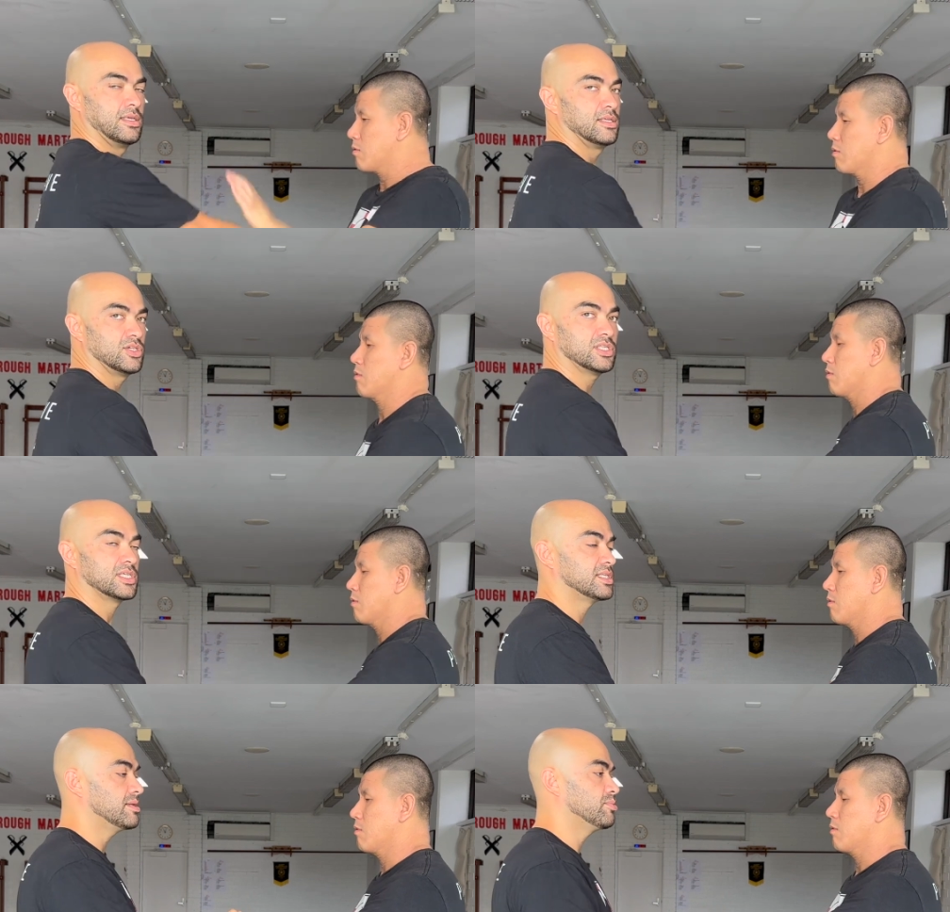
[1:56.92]
Speaker 1: Just
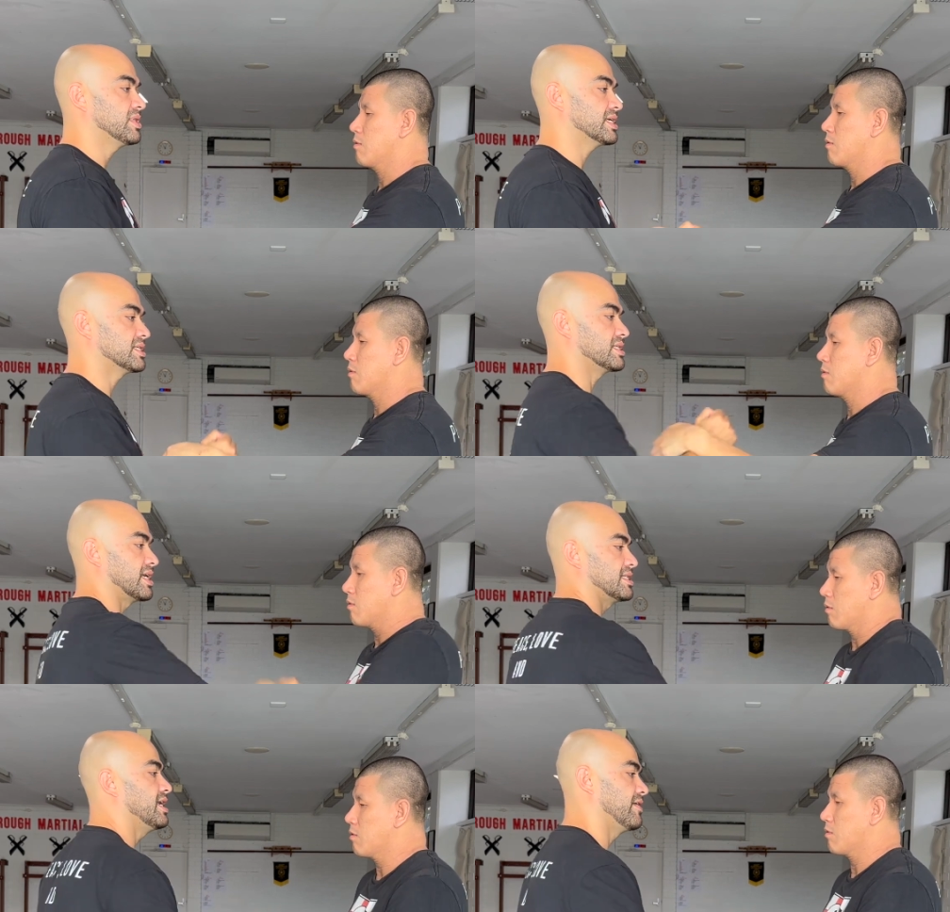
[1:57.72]
a simple
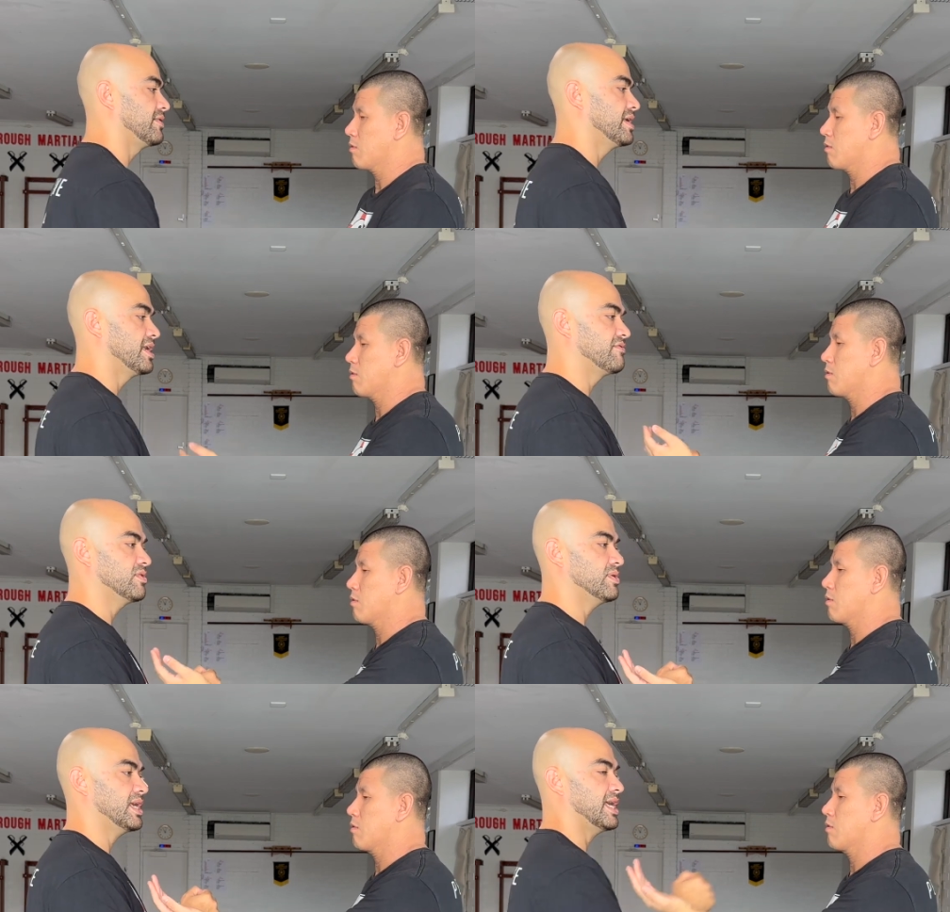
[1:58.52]
exercise. Now,
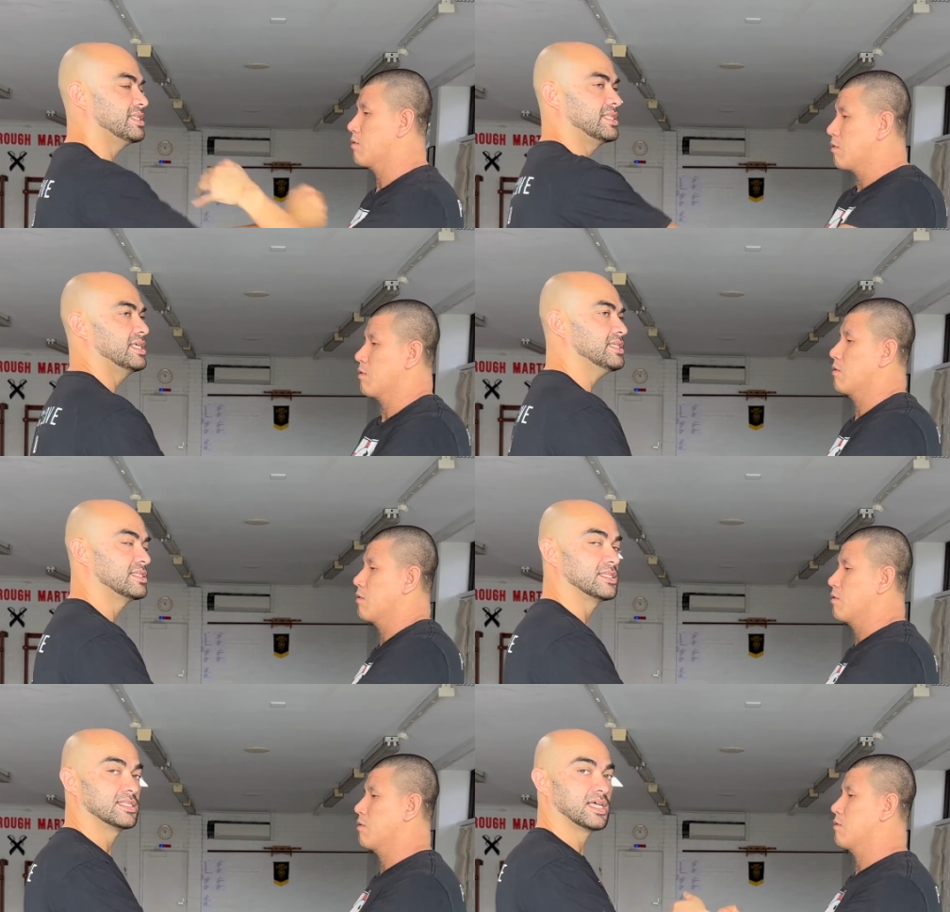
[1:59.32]
if you want to add to
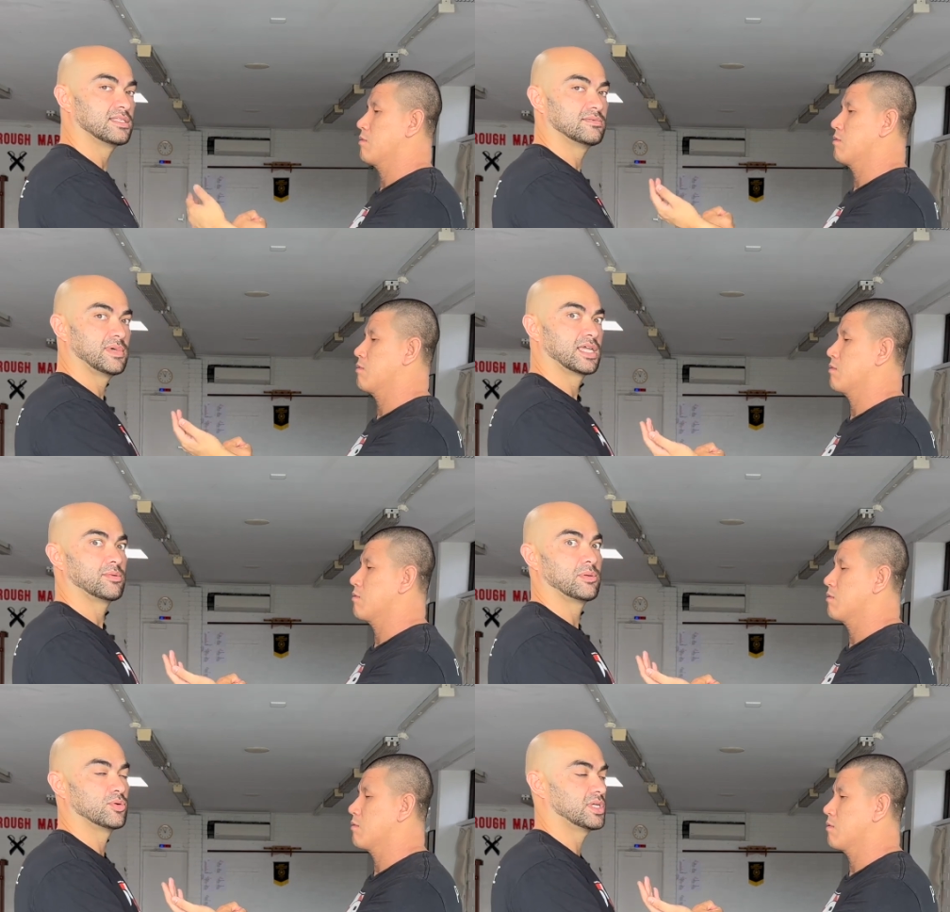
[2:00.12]
this and start to make
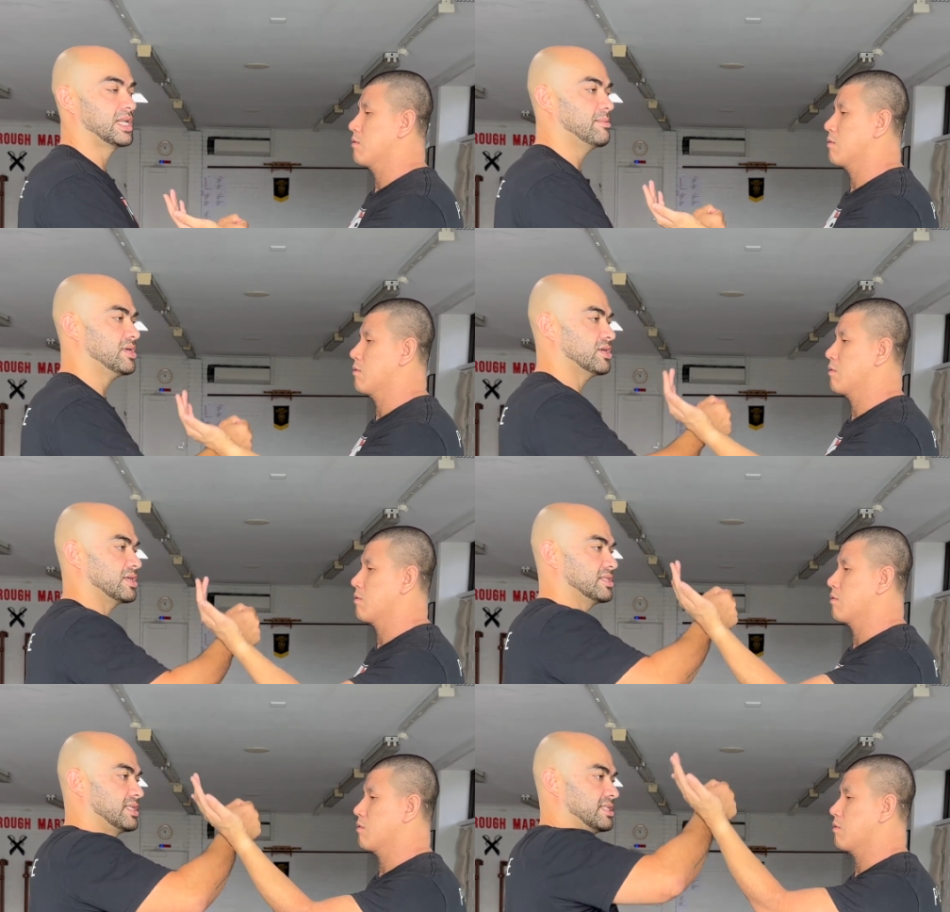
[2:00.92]
it a bit more dynamic,
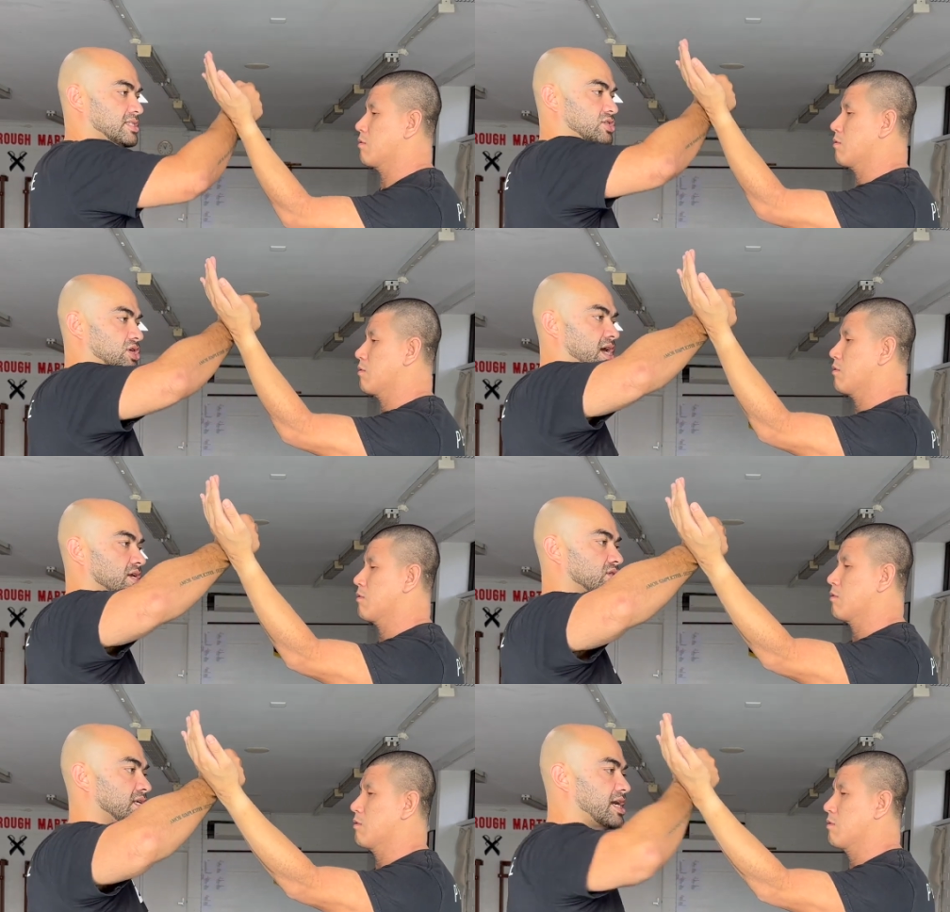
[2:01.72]
you can start to change the